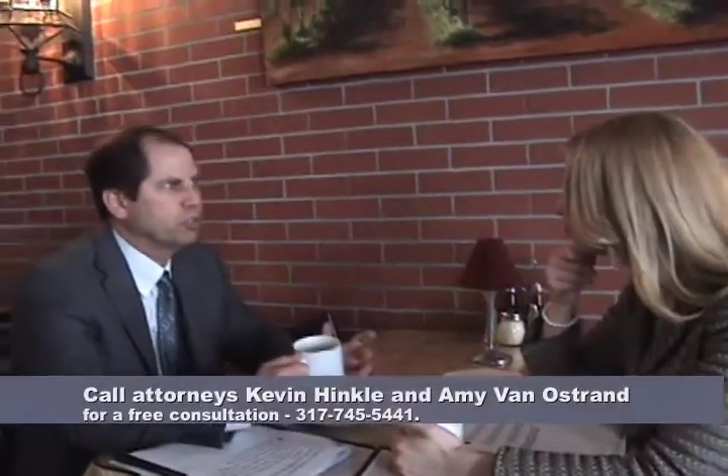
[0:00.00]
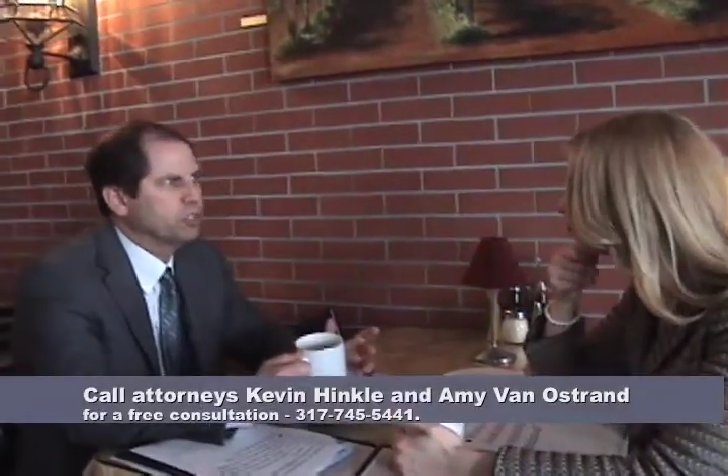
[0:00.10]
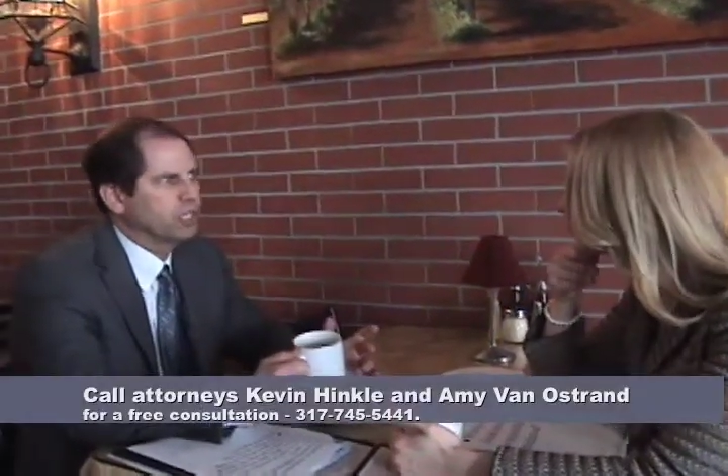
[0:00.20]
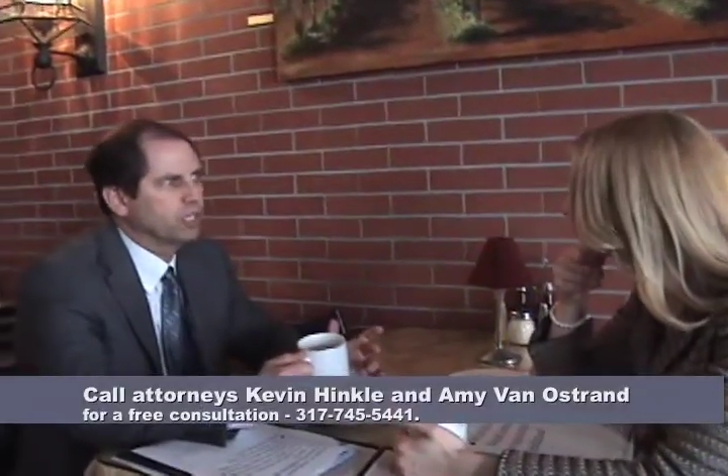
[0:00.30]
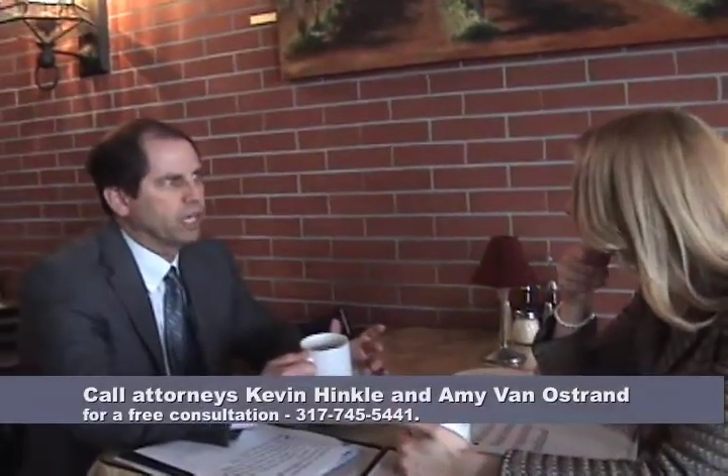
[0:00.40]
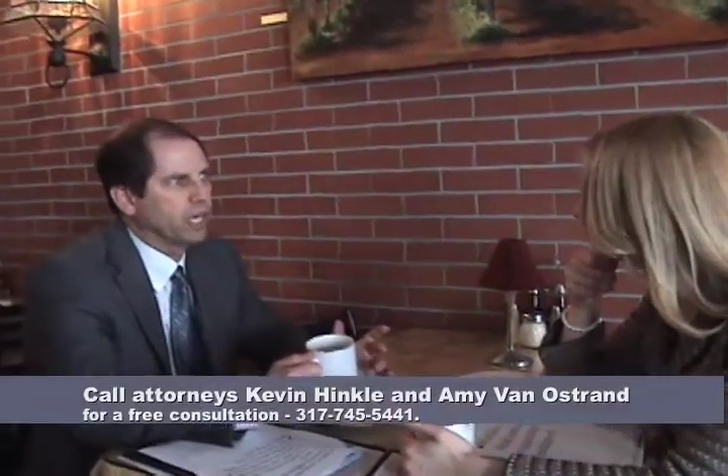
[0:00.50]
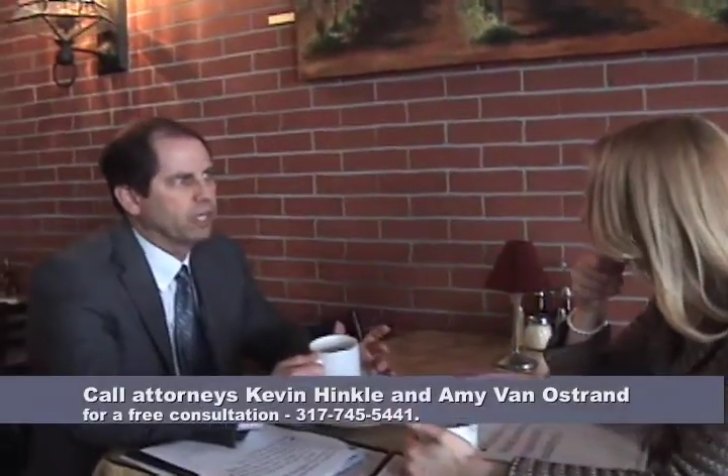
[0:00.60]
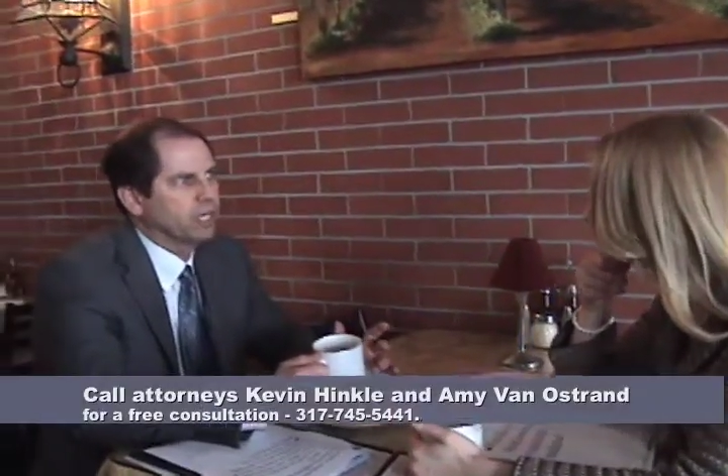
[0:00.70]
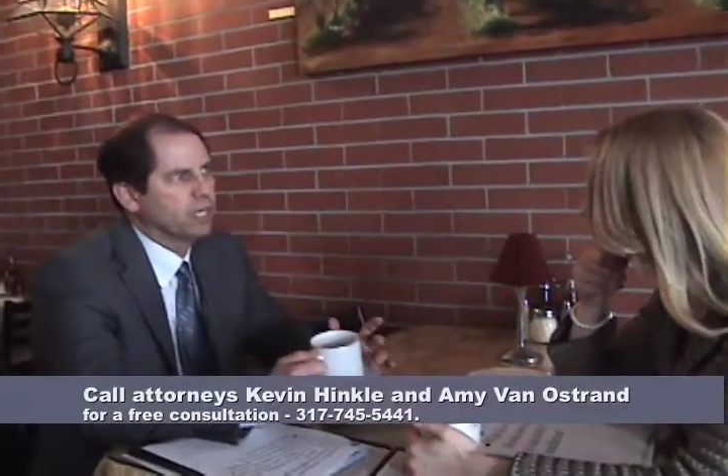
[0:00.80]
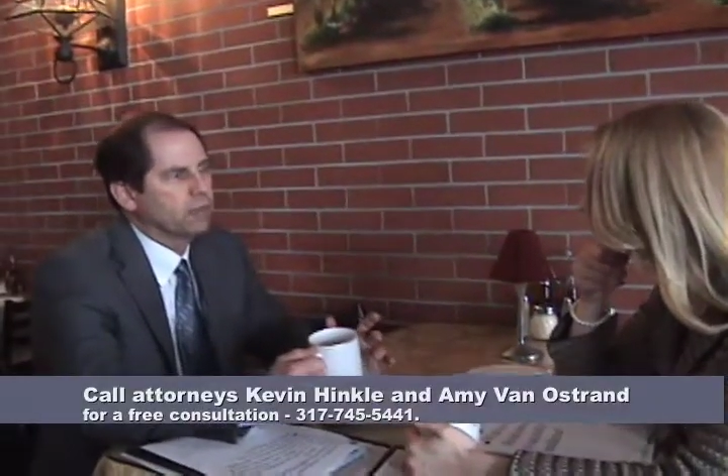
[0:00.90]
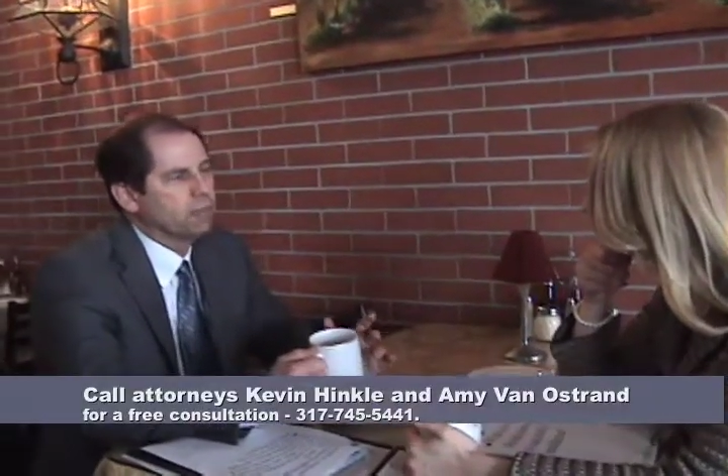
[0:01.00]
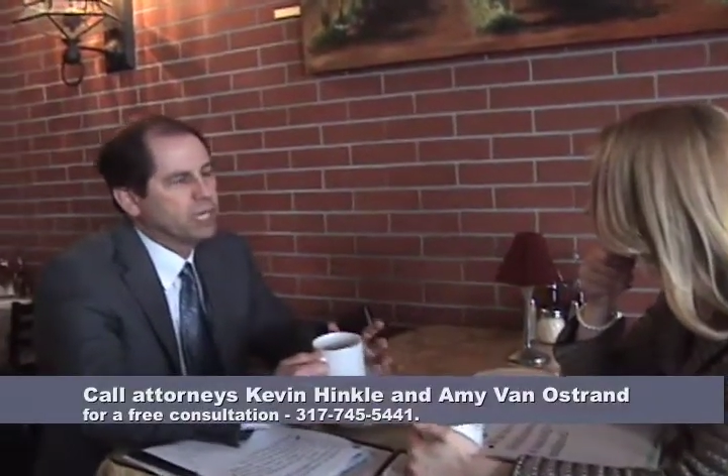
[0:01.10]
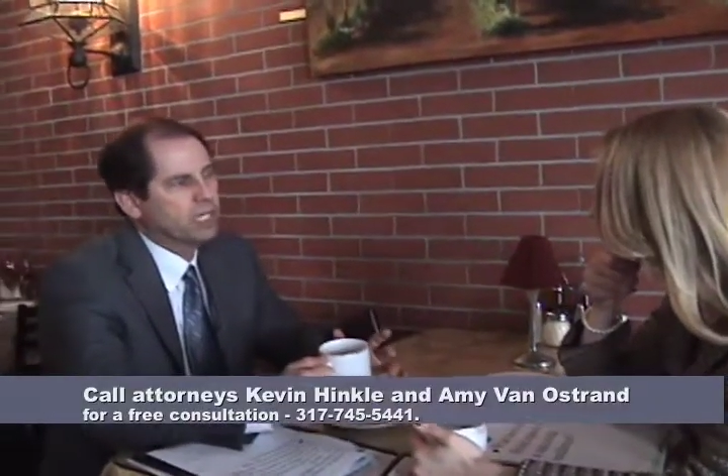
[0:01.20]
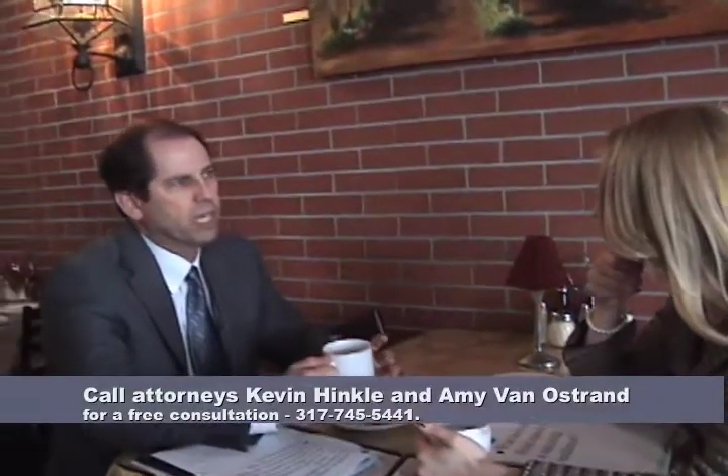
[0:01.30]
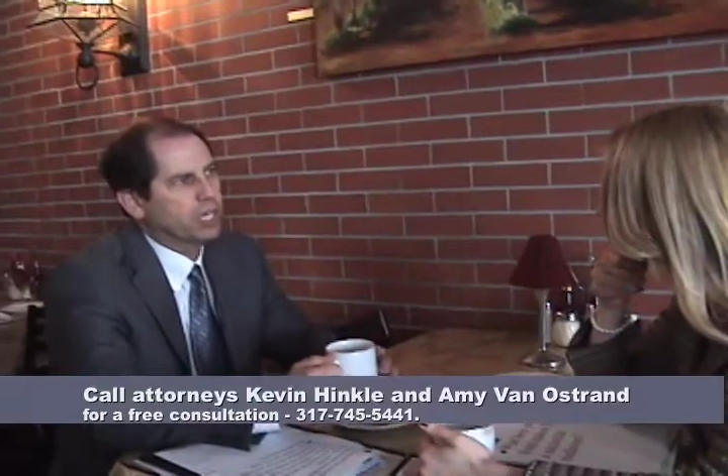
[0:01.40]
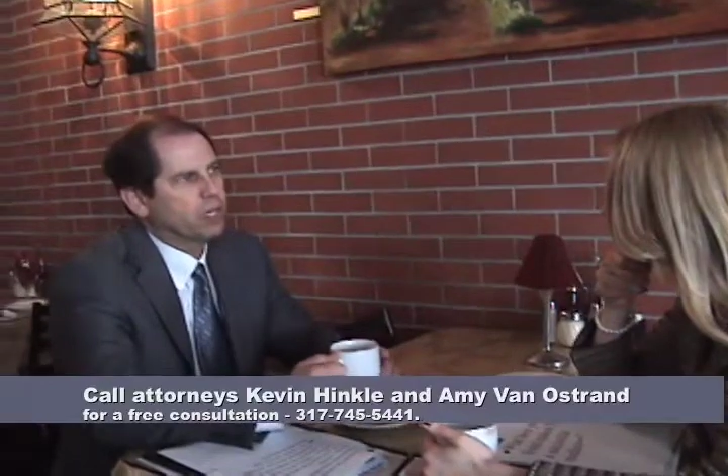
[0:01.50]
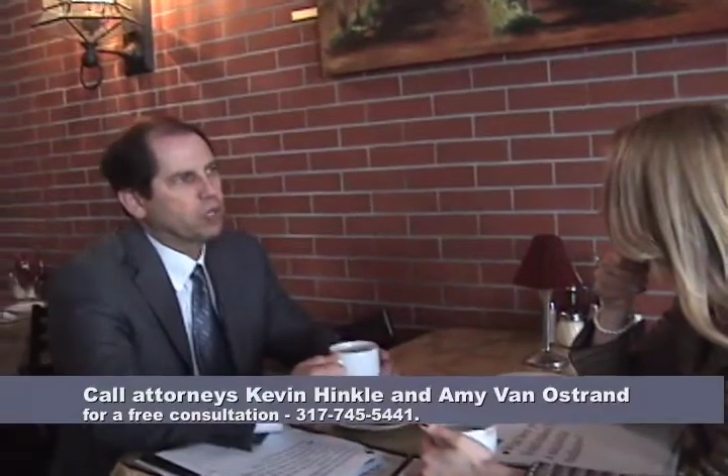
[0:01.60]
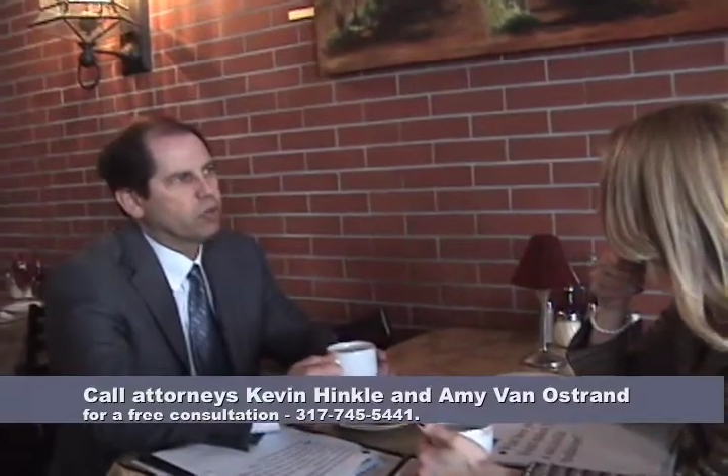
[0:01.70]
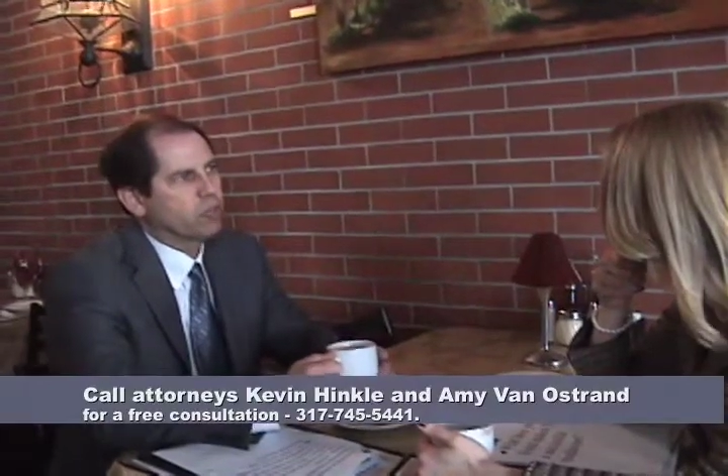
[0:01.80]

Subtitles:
you need a mediator